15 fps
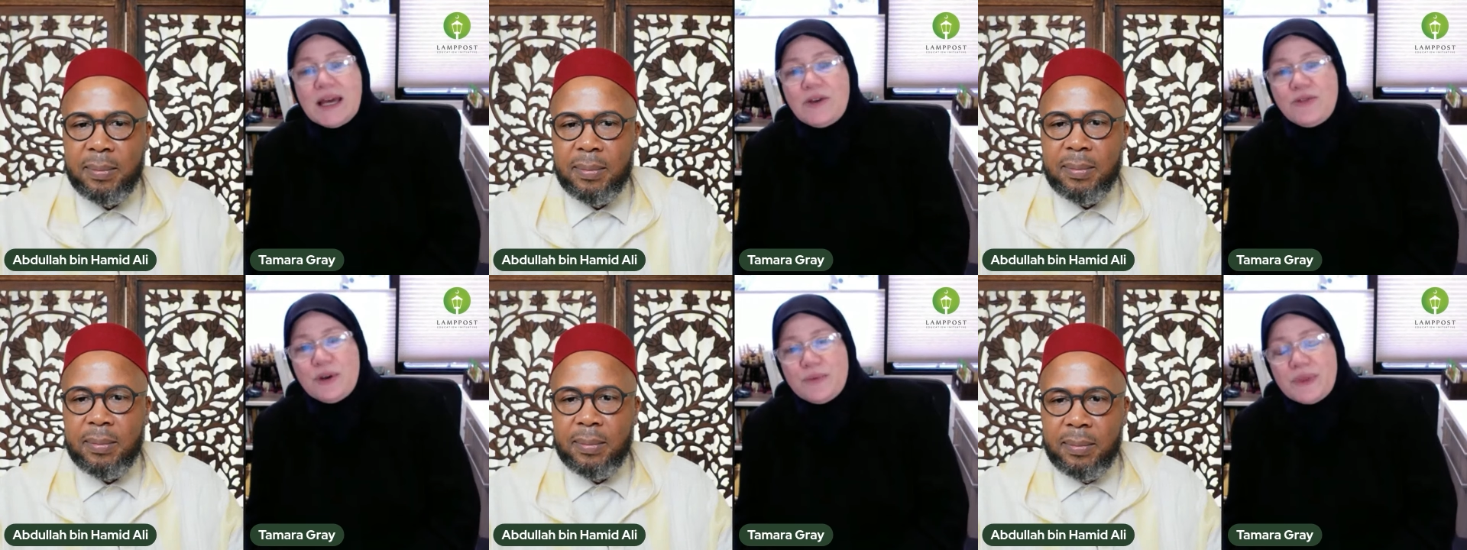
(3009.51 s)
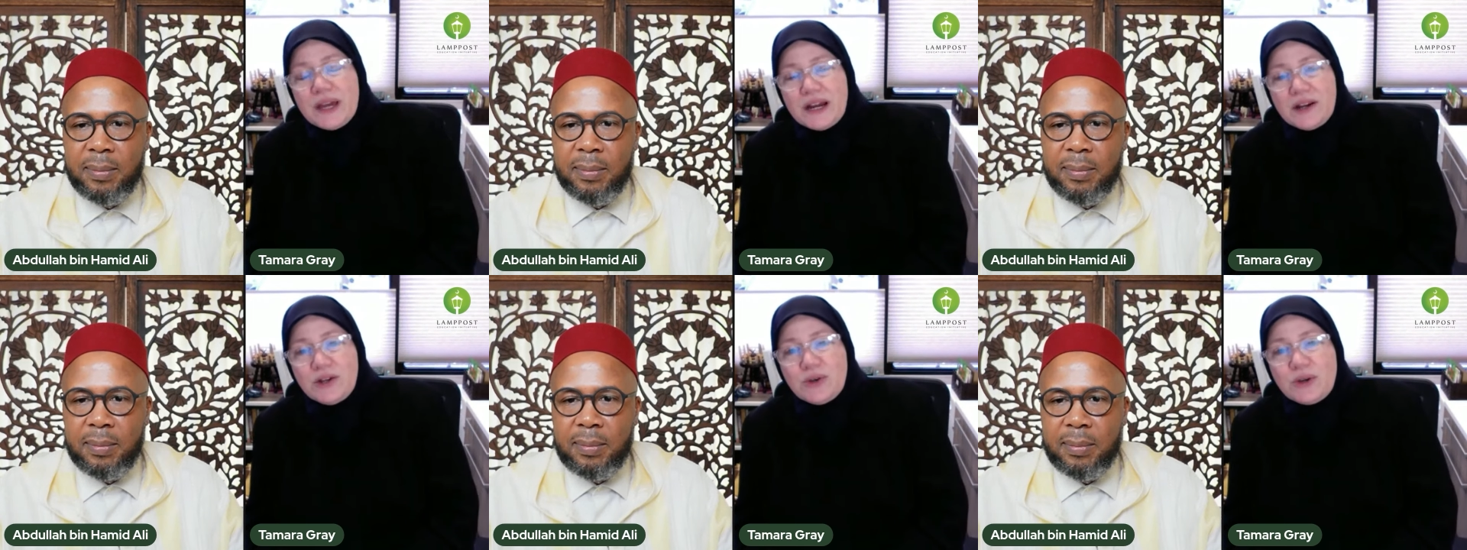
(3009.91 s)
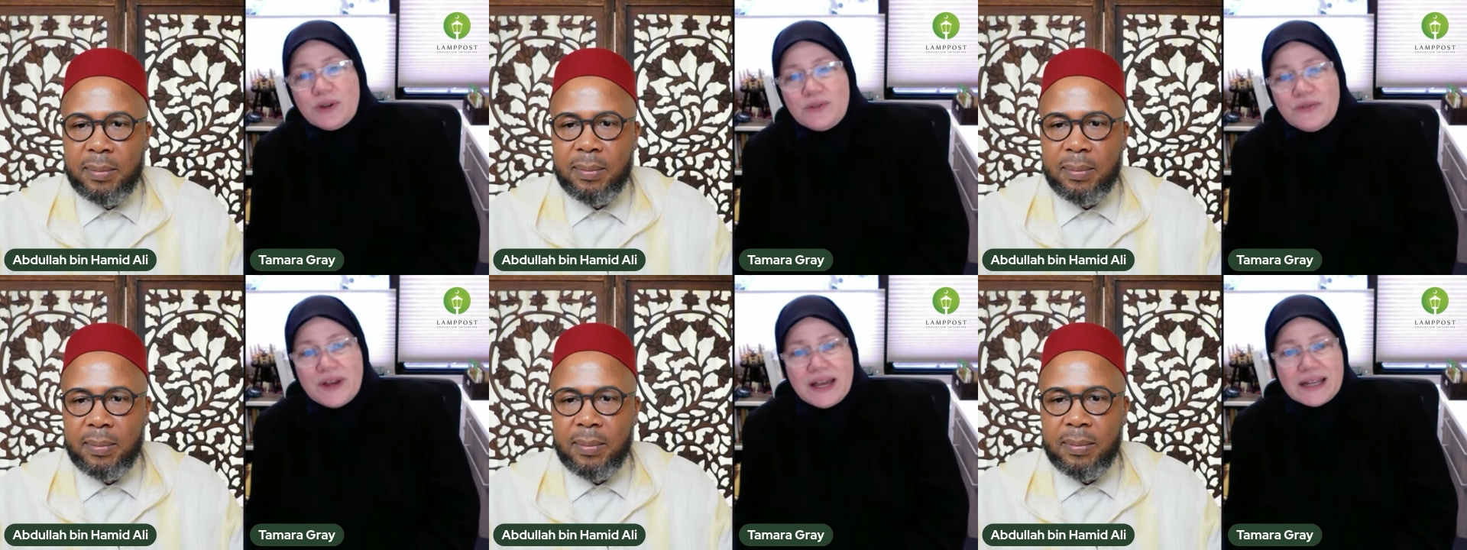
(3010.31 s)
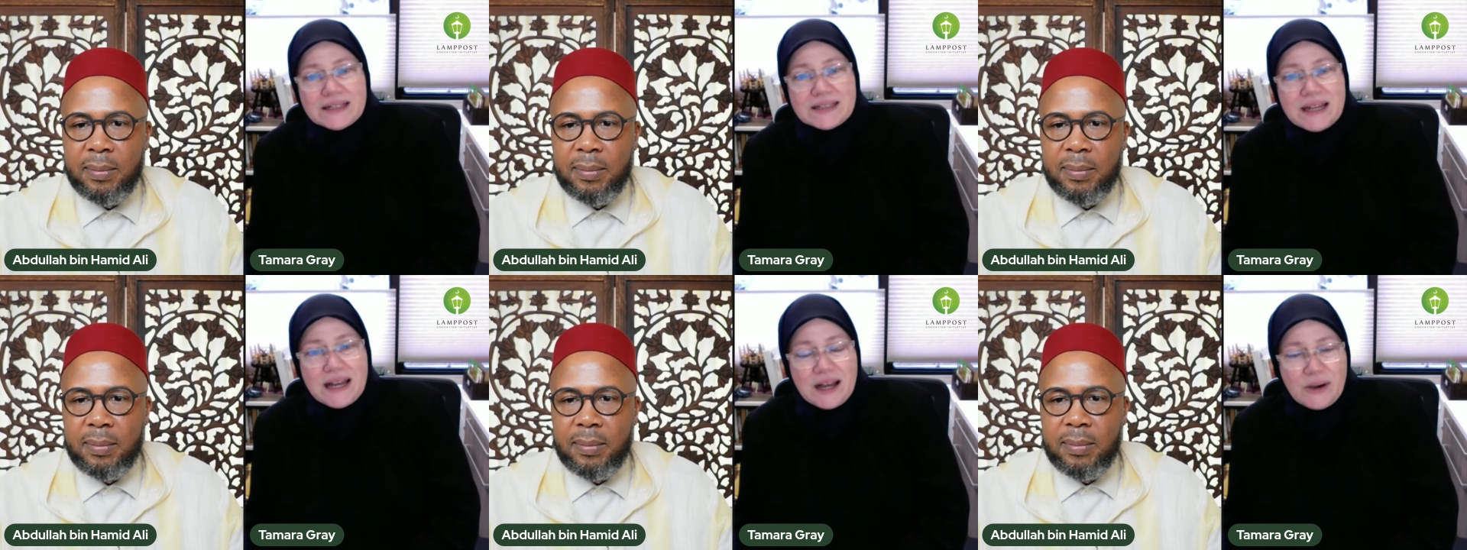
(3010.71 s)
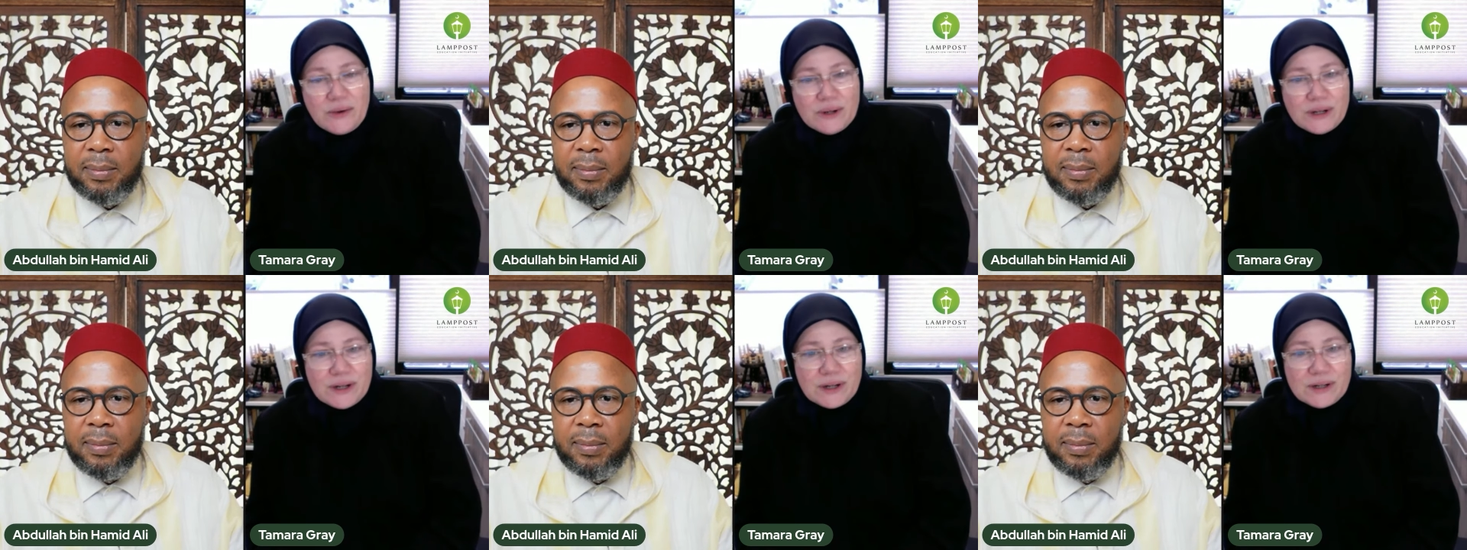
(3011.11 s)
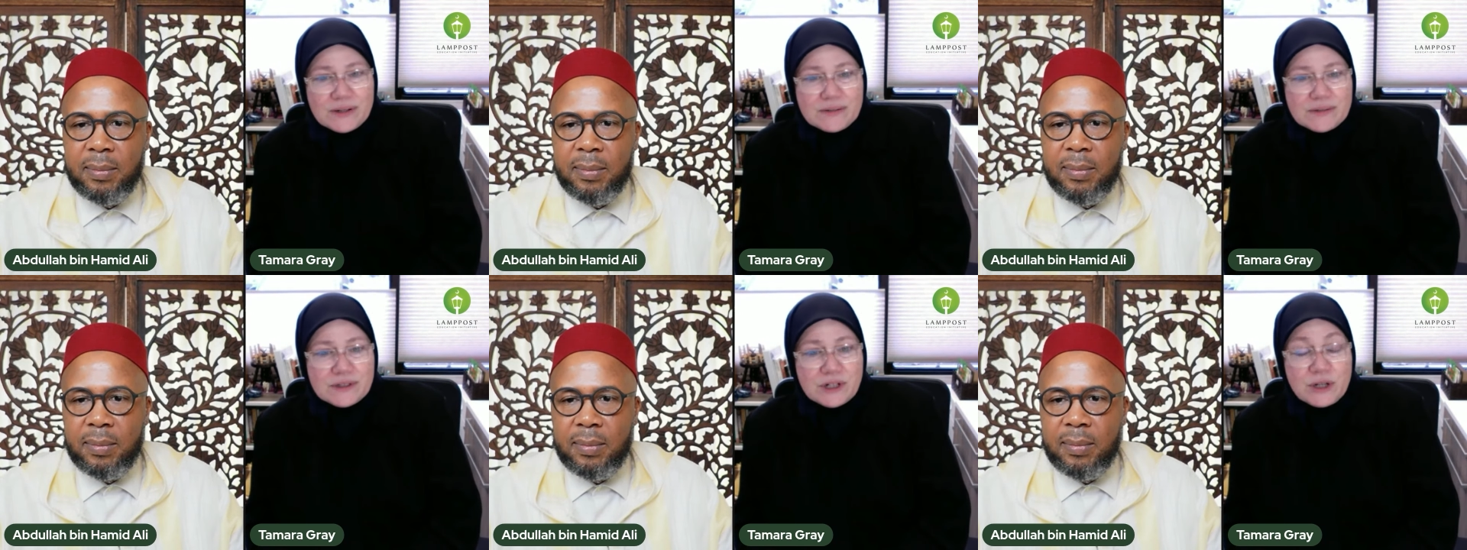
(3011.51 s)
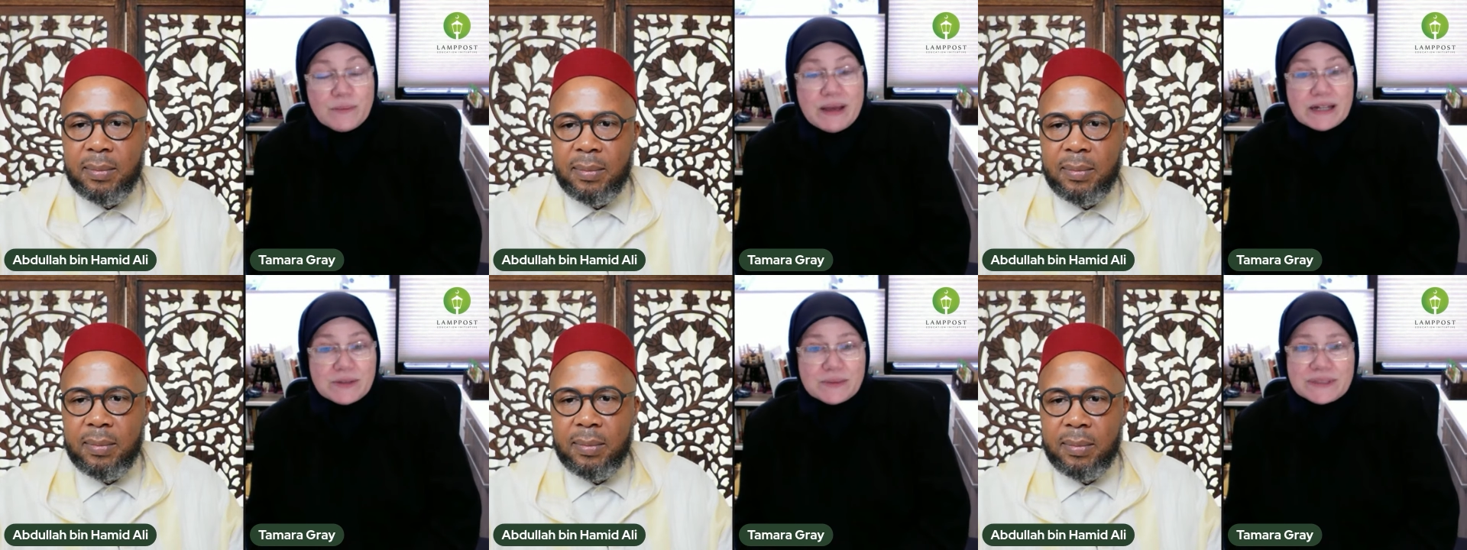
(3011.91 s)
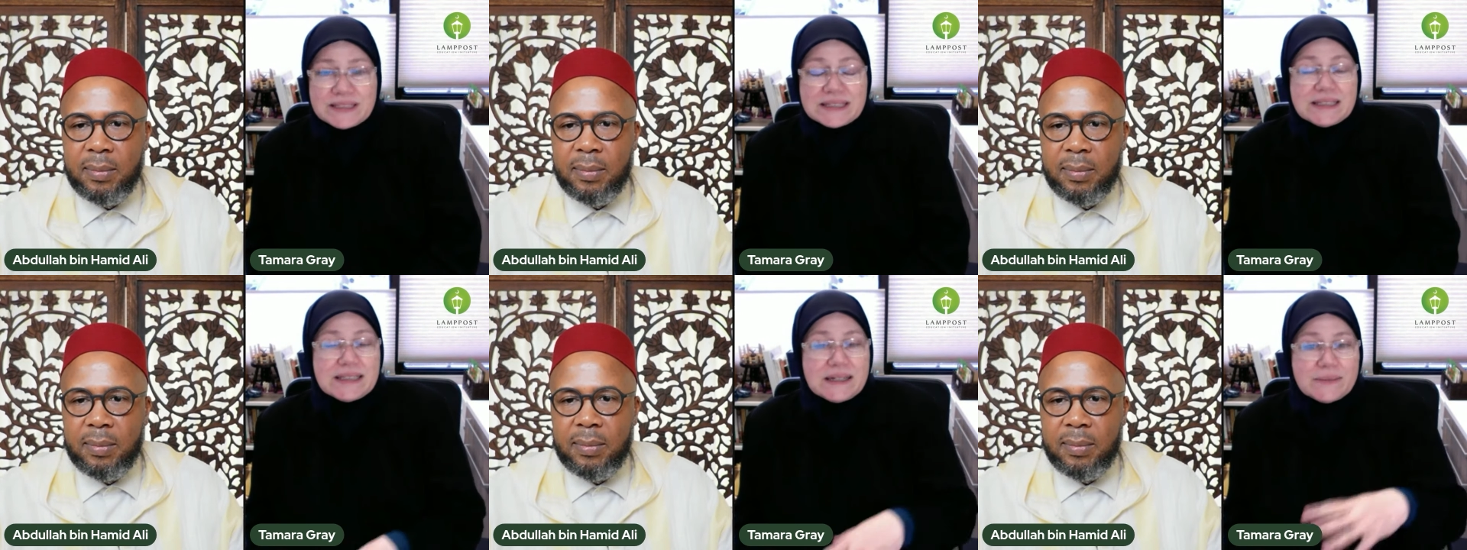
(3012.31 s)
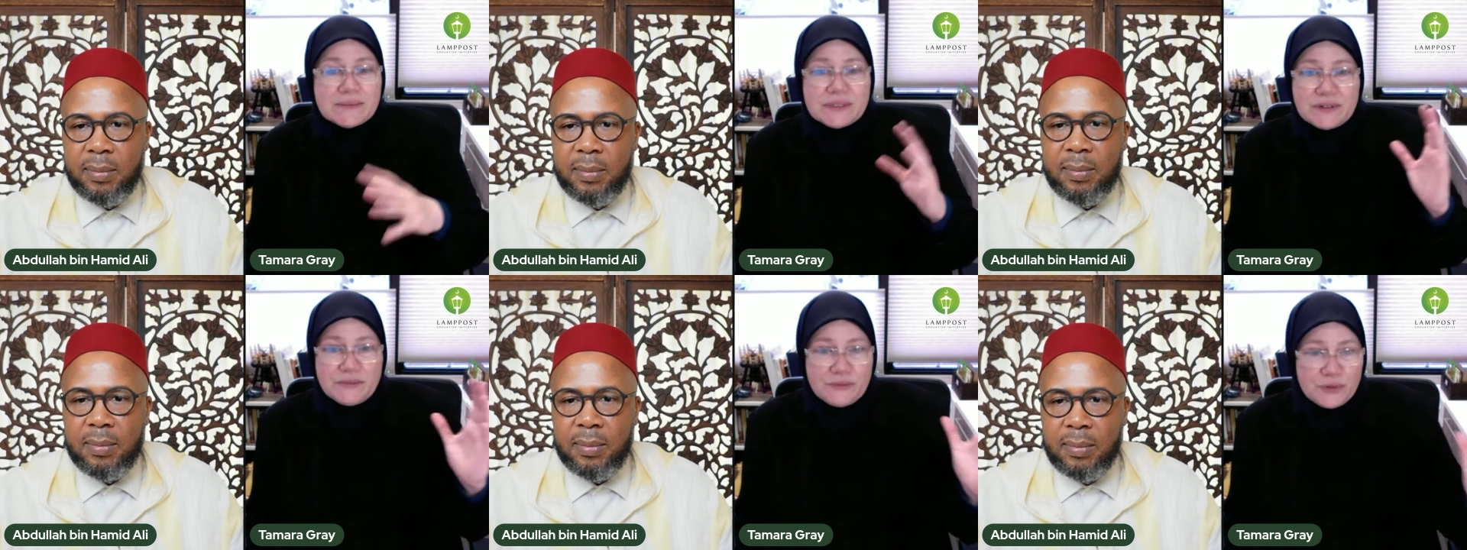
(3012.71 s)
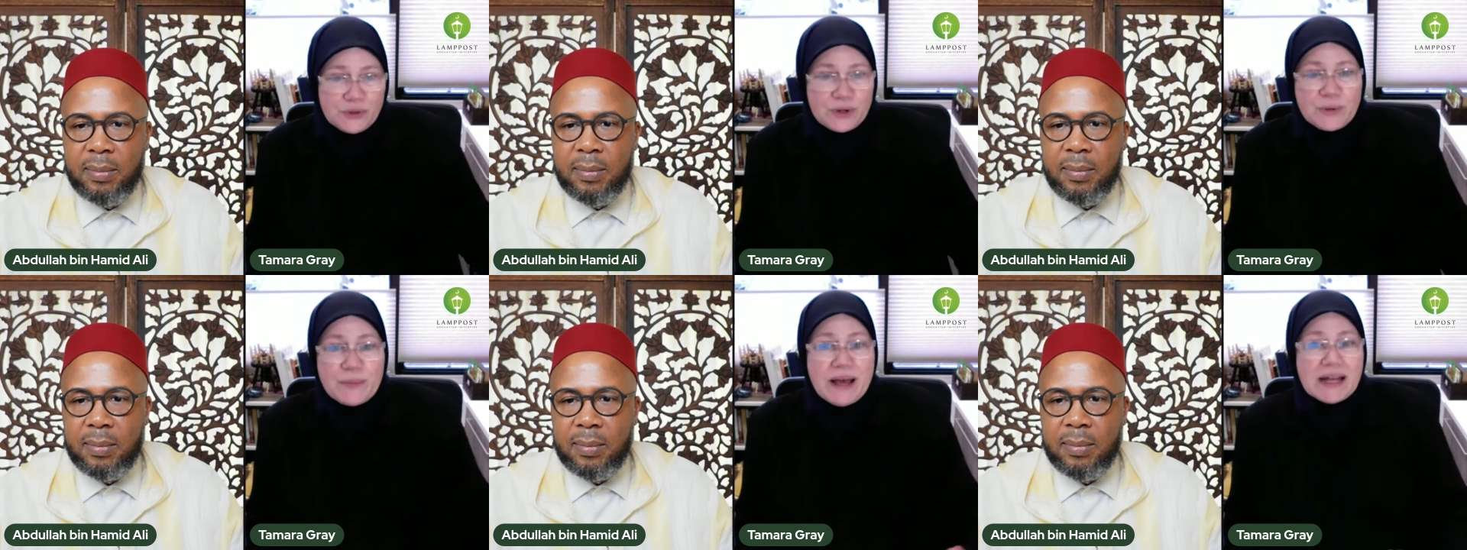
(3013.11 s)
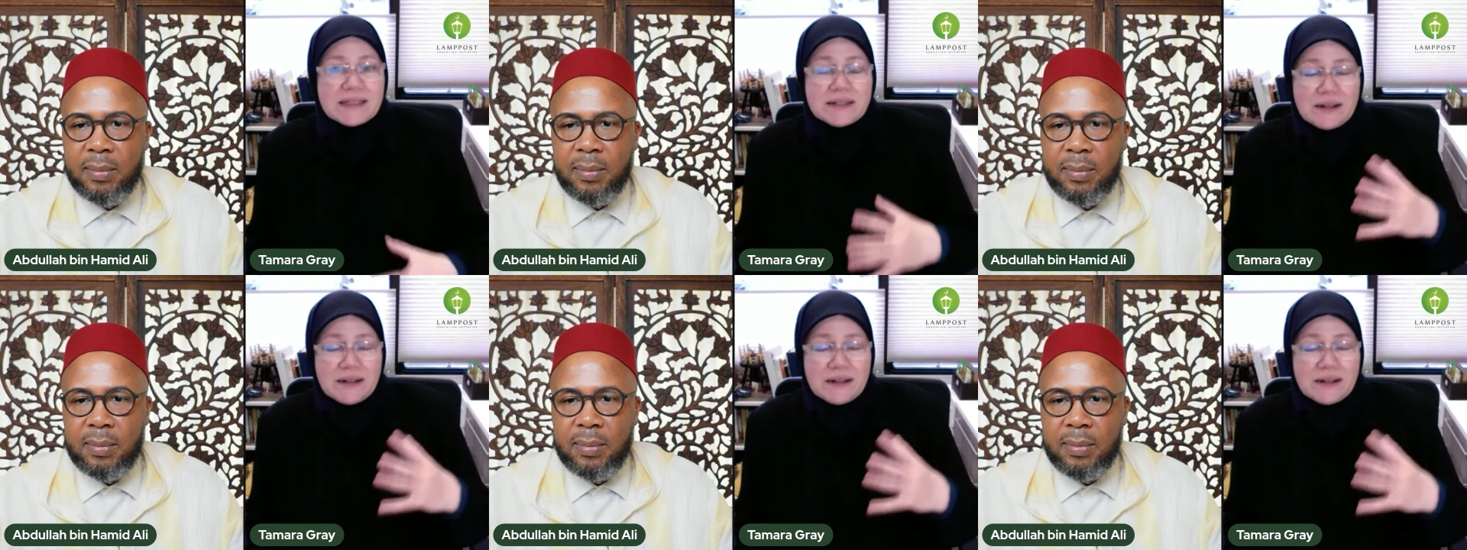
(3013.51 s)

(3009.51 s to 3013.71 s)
Speaker 1: From there, you can find our learning management systems for Ribat,